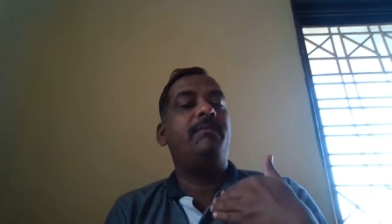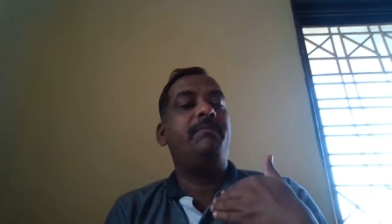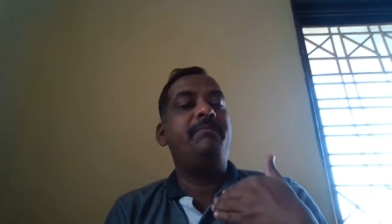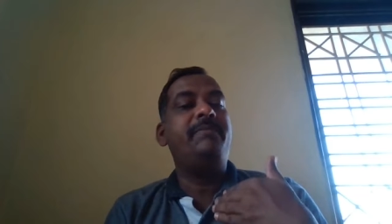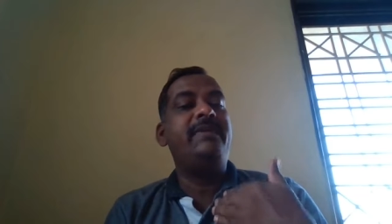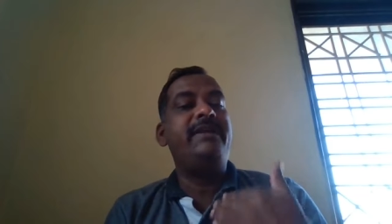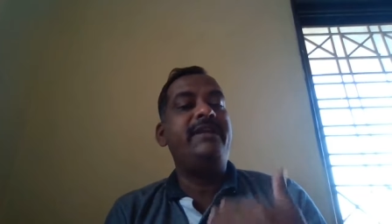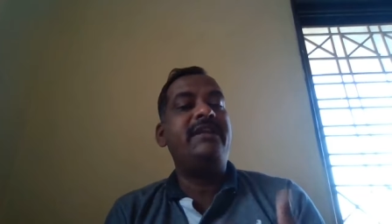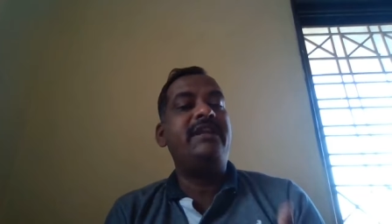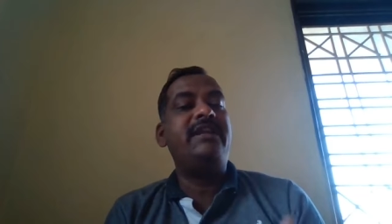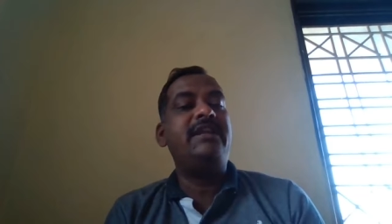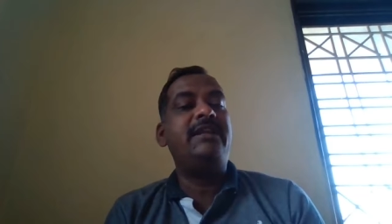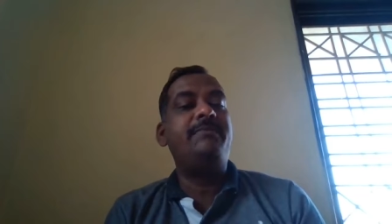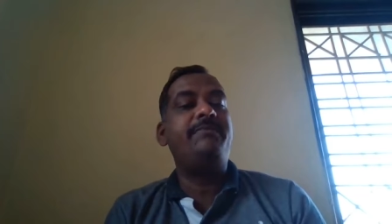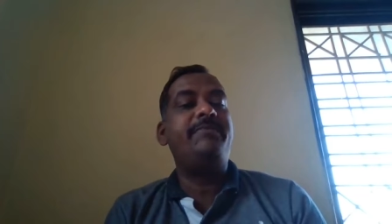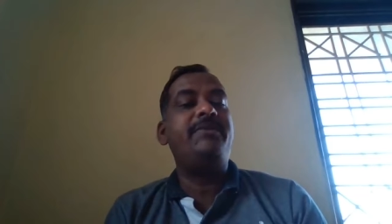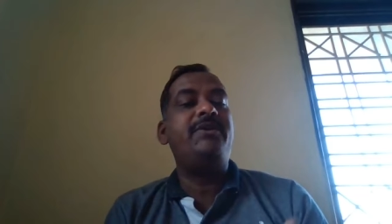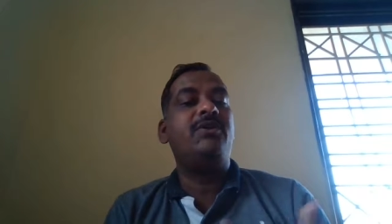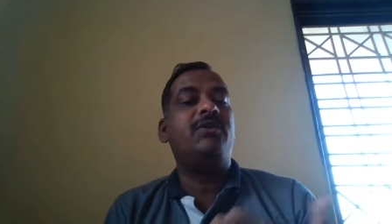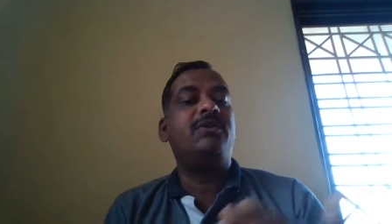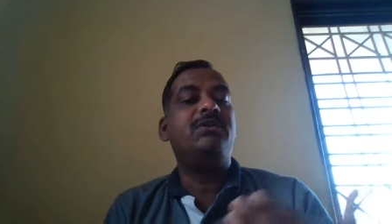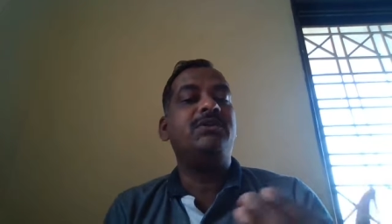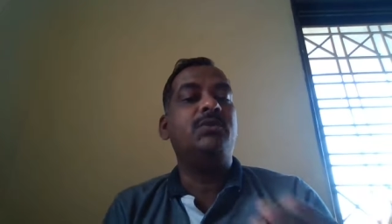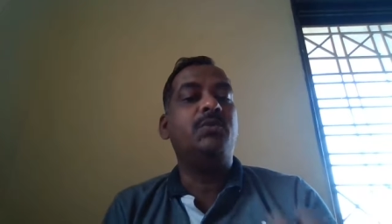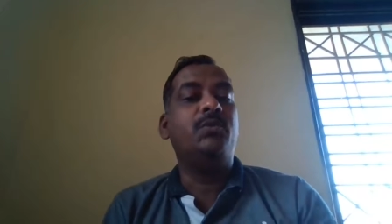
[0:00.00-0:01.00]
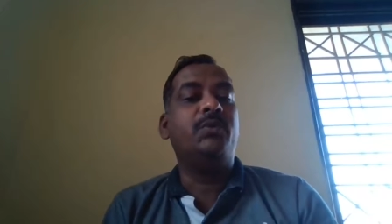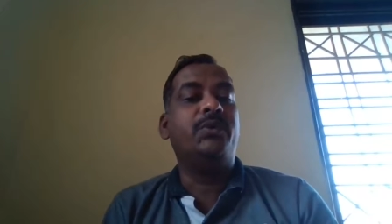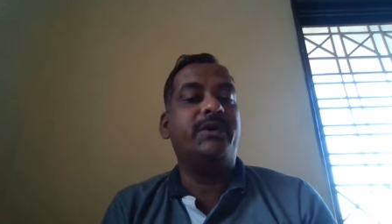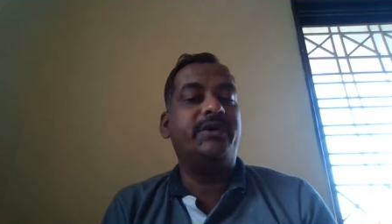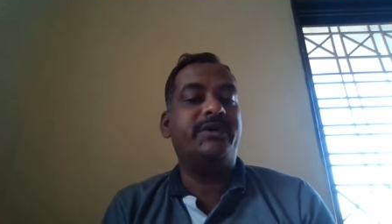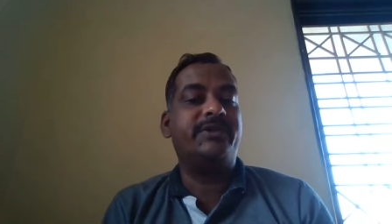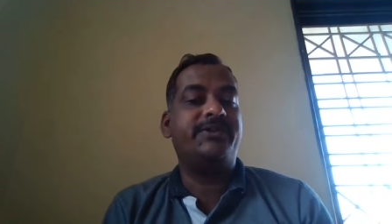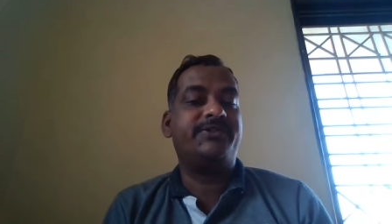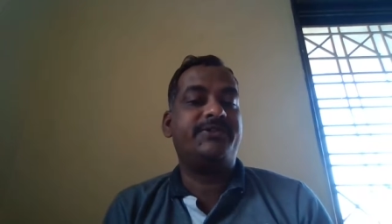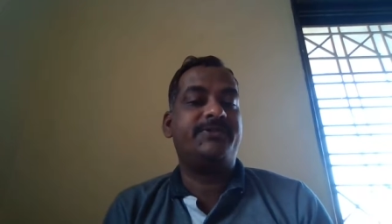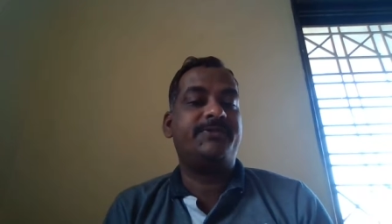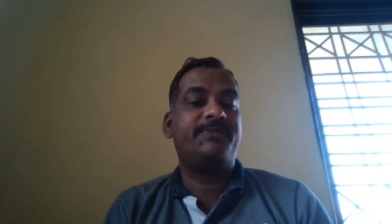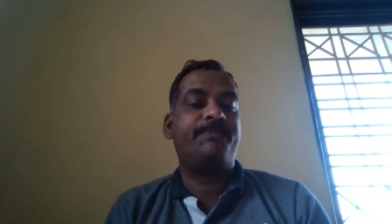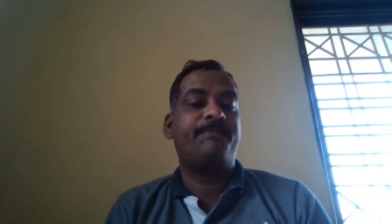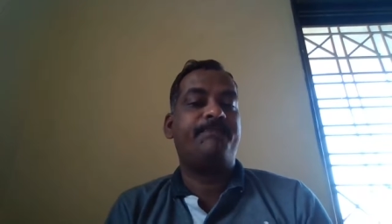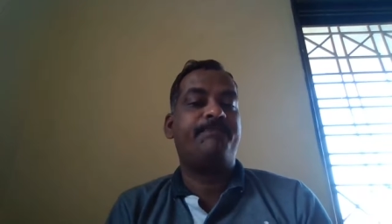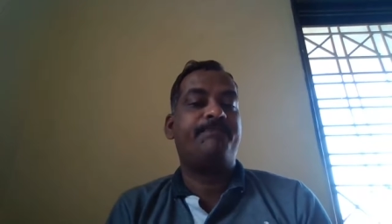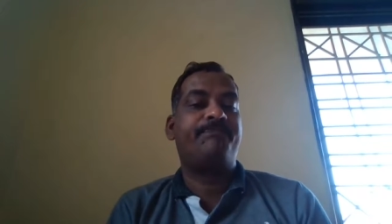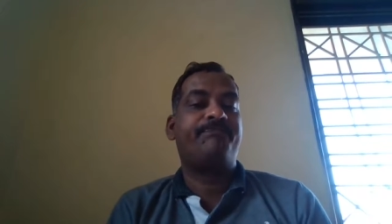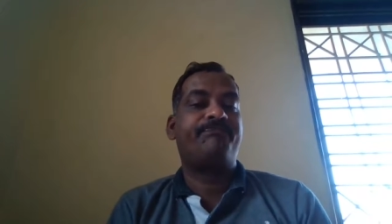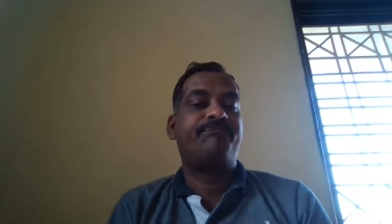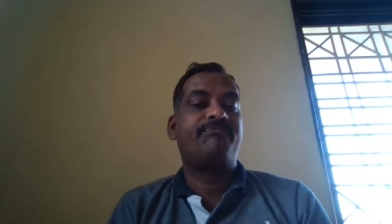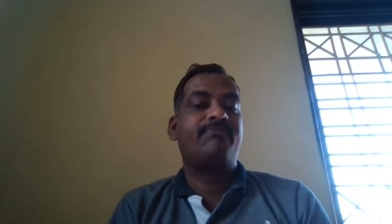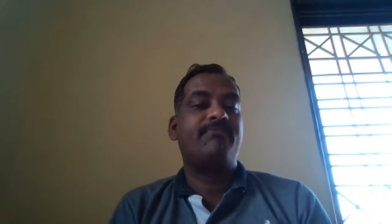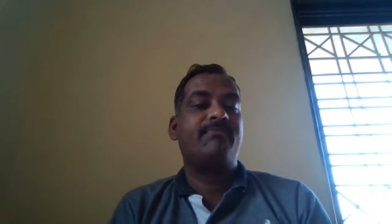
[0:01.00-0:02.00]
meaning beyond the words,
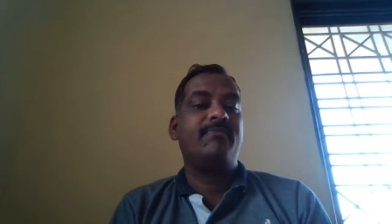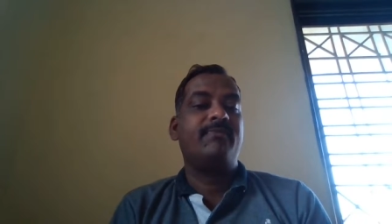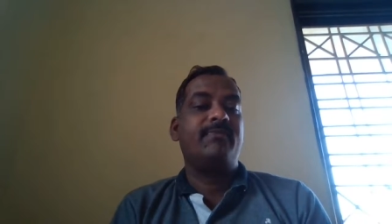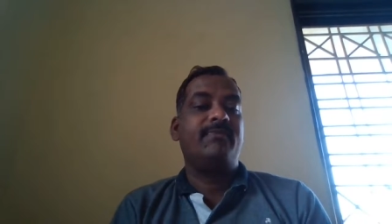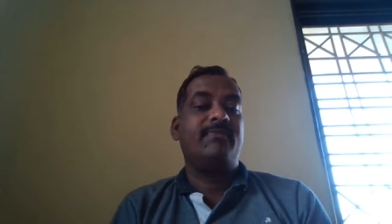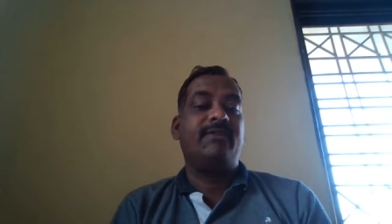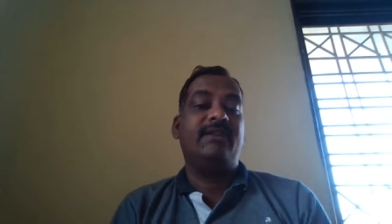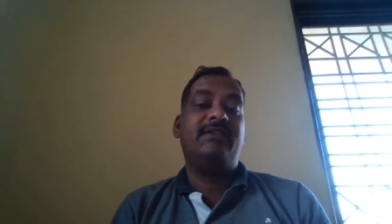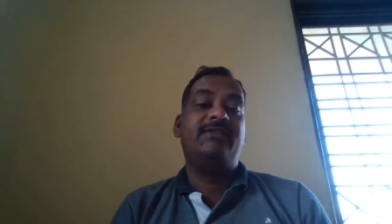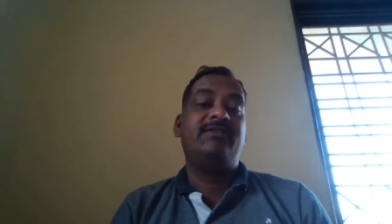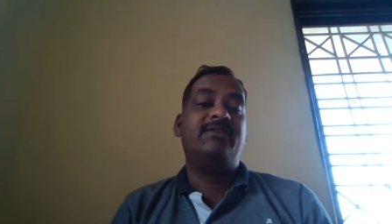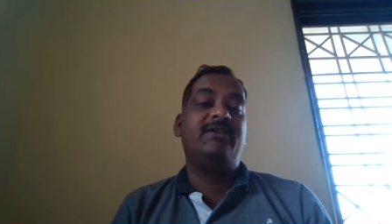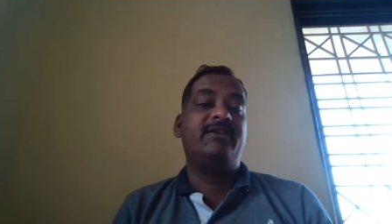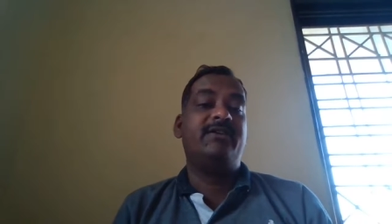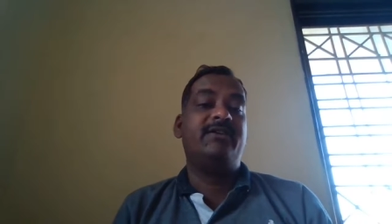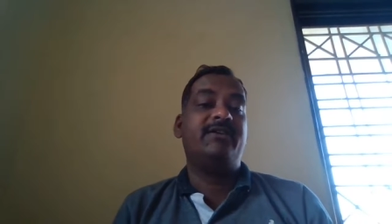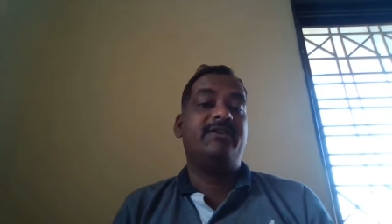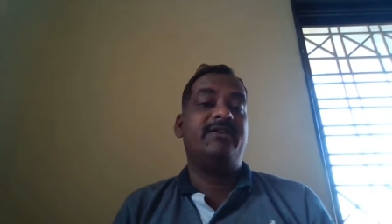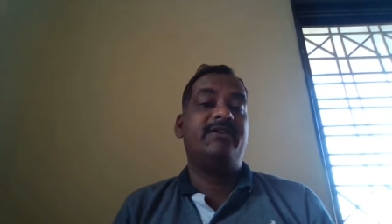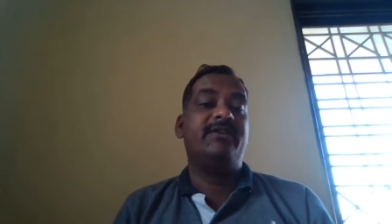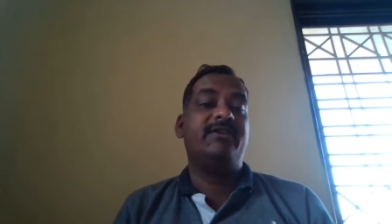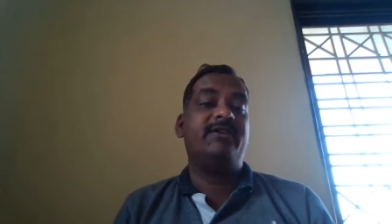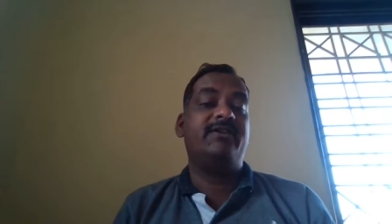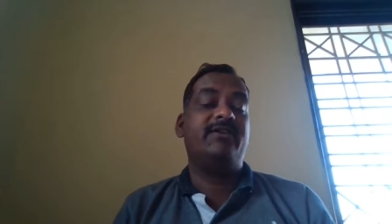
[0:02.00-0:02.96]
and the